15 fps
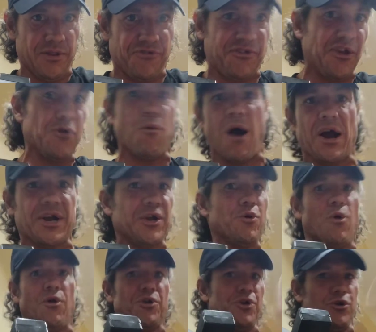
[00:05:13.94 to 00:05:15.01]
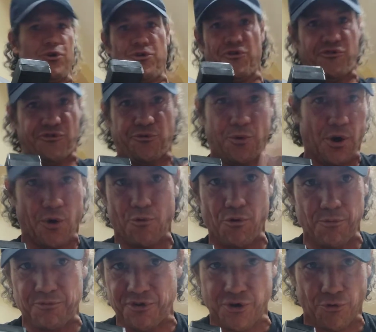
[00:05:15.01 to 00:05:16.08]
Say you walk into your square
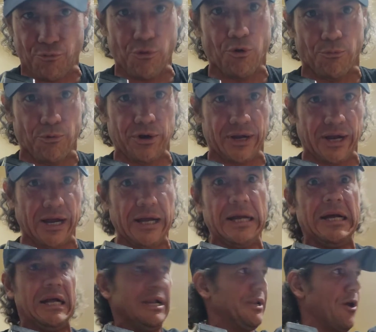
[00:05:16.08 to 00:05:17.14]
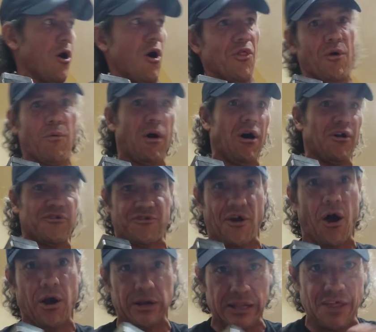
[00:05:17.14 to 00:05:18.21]
room to your room, okay? Now all the walls
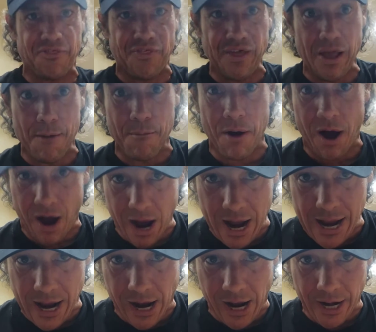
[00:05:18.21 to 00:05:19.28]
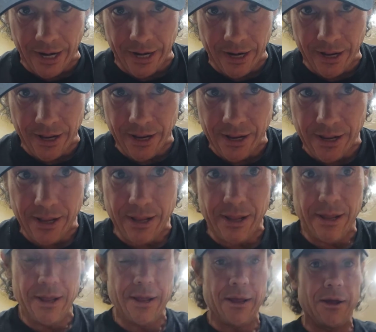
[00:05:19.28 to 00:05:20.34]
are lithium ion,
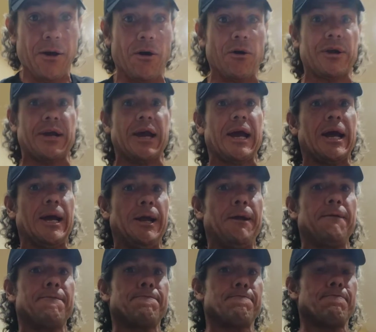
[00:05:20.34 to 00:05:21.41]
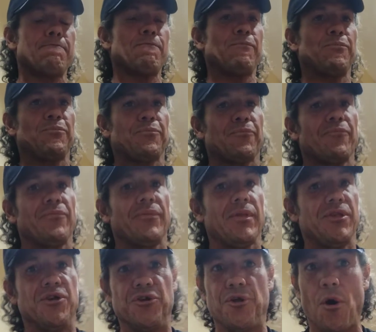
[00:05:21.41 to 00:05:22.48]
okay?
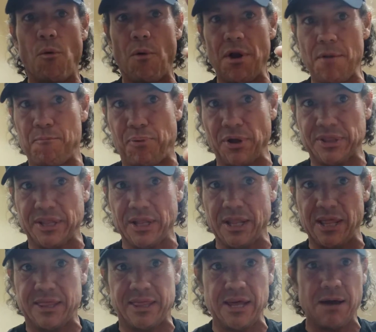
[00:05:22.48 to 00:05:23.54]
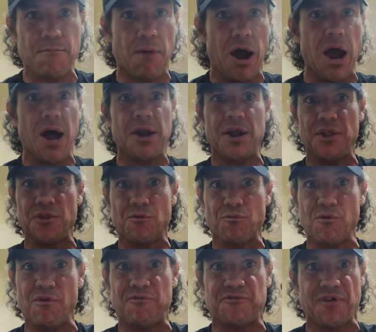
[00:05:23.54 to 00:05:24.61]
You don't want to put the lithium ion on the
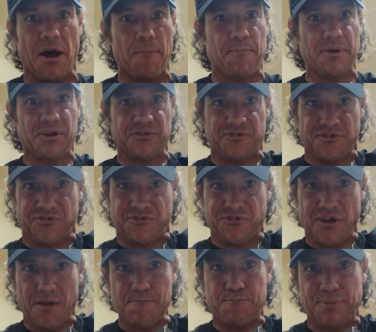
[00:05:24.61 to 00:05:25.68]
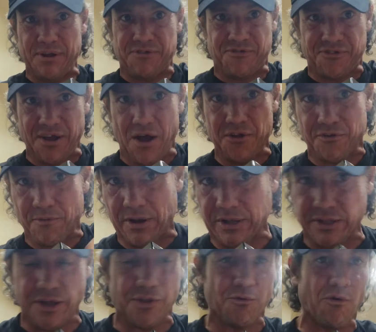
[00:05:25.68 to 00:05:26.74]
rooftop because the sun beats down
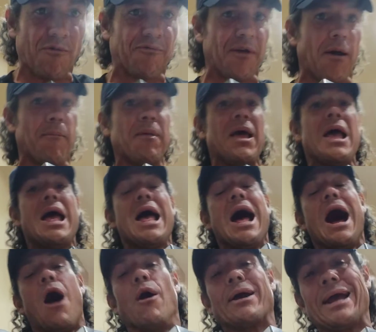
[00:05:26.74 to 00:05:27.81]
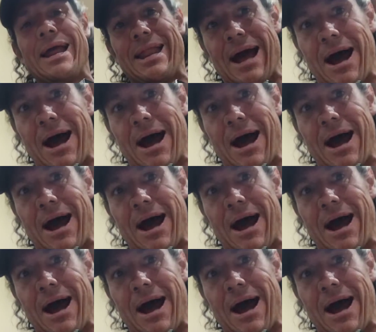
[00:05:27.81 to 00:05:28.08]
directly on the rooftop. Okay,